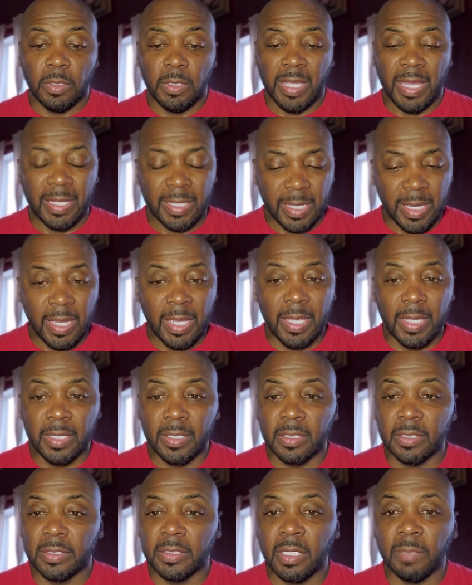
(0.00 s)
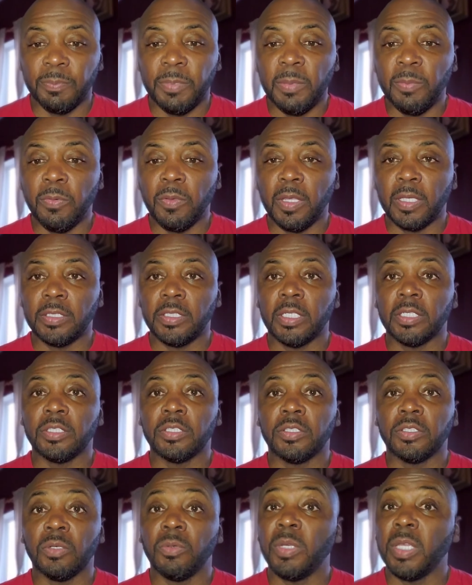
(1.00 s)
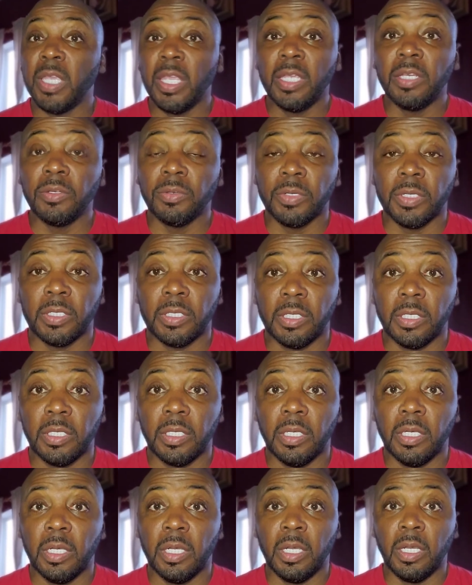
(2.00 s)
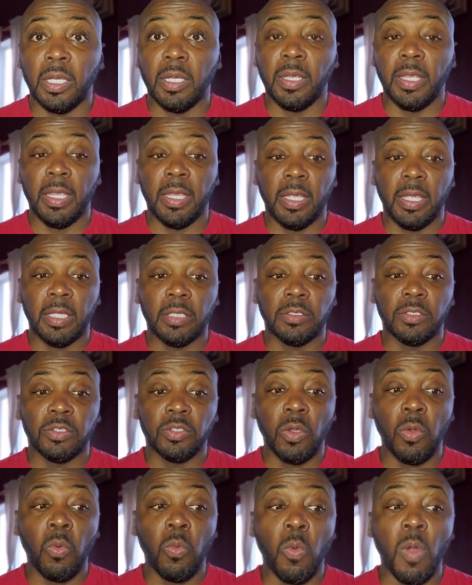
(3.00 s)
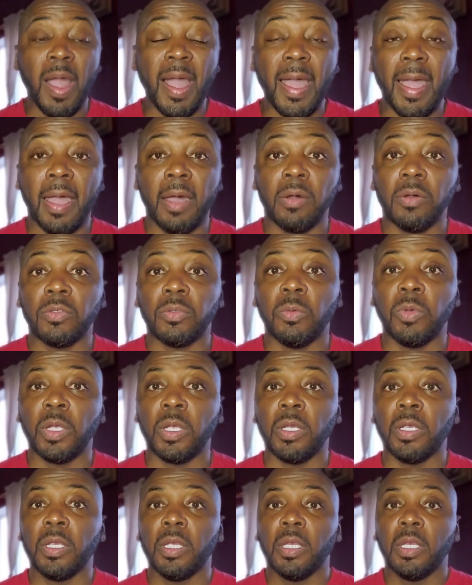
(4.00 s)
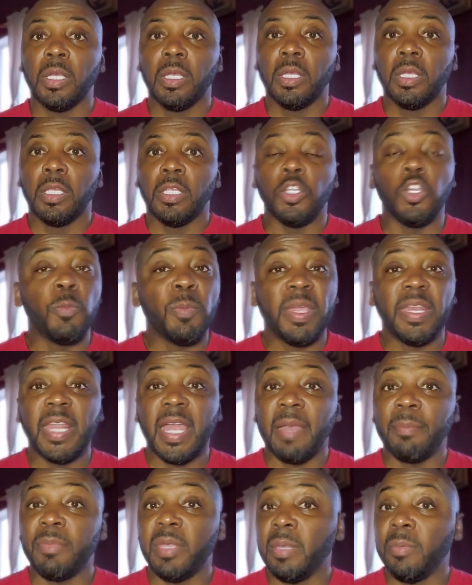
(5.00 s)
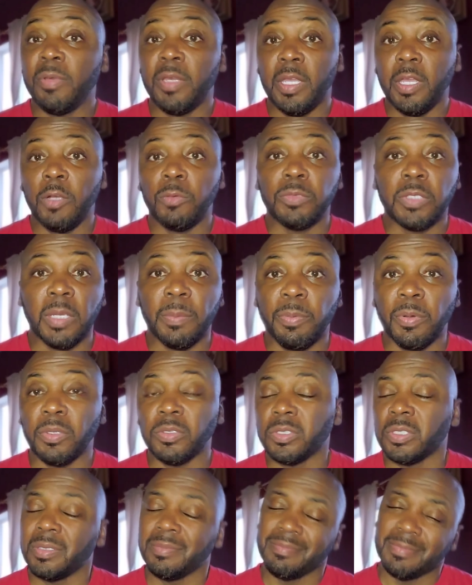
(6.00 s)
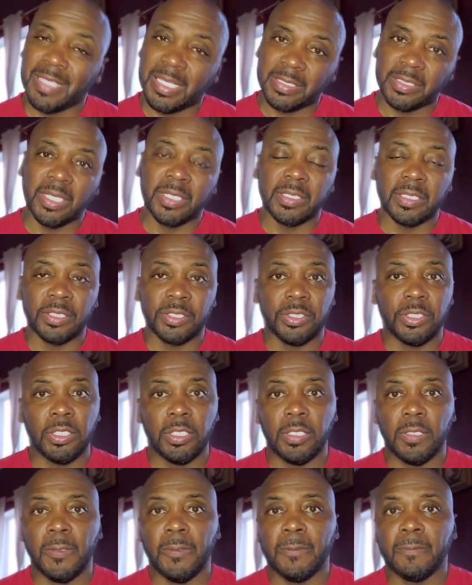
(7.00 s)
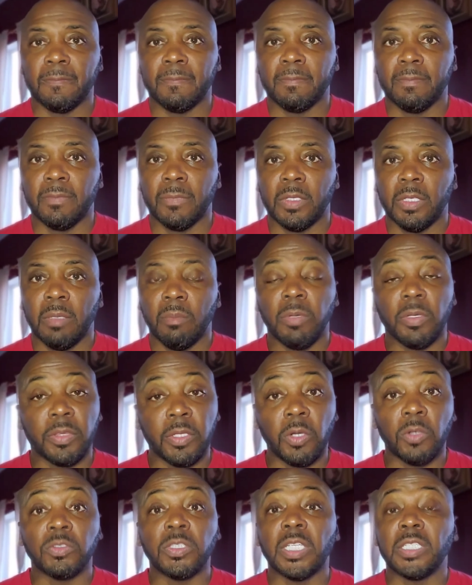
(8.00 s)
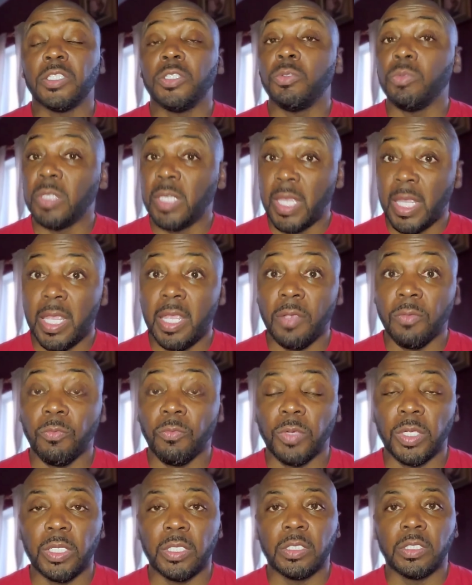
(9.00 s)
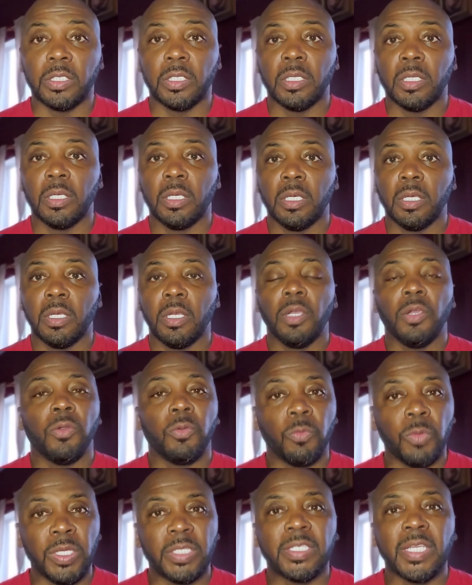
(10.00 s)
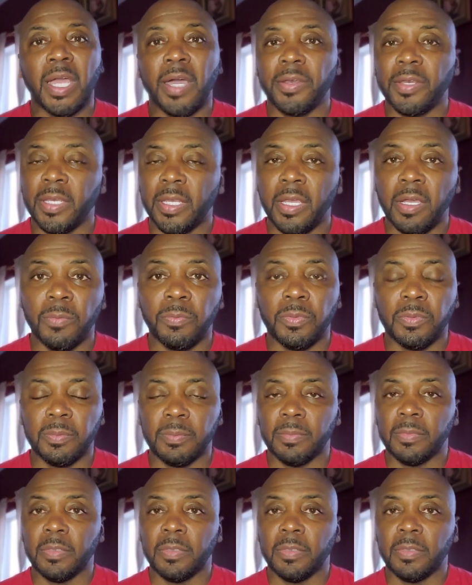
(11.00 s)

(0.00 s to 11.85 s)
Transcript: Again, some people are just so ignorant and so wild where you may not be able to help that person. That's understood. But those that you can reach out and help them.